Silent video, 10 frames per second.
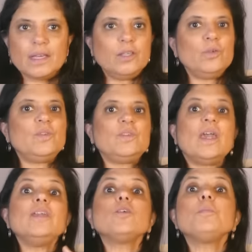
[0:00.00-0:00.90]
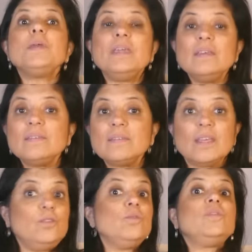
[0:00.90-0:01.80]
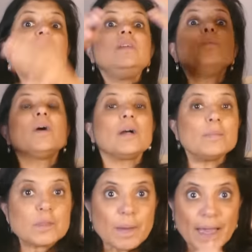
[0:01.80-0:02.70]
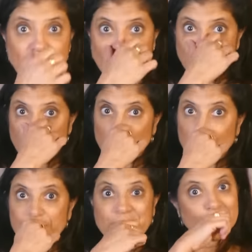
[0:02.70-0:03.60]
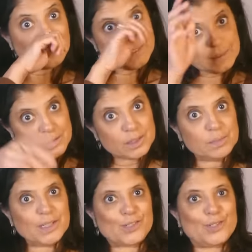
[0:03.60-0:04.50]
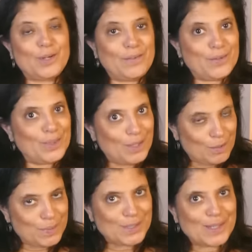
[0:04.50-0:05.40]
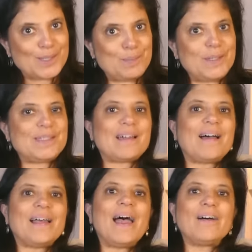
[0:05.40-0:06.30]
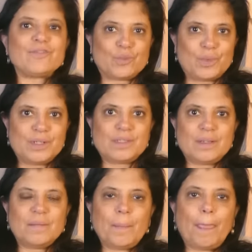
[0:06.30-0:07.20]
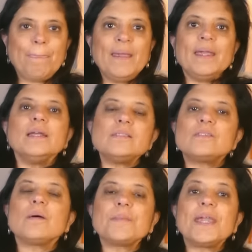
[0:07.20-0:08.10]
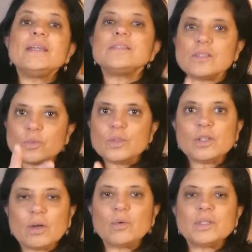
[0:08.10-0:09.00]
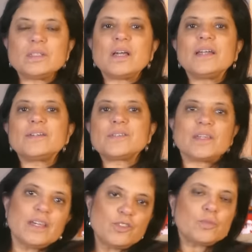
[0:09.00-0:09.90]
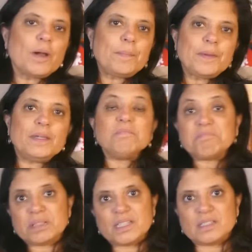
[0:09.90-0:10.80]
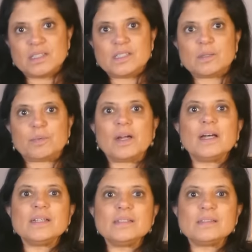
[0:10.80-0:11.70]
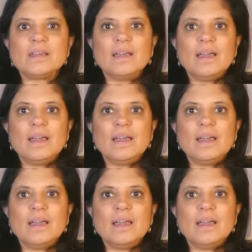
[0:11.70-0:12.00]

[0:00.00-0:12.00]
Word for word: you say your piece, and you see what comes back at you. And eh, just make sure you have your therapist on speed dial afterwards. In some cases, when you go in the tiger's cage, you might be pleasantly surprised.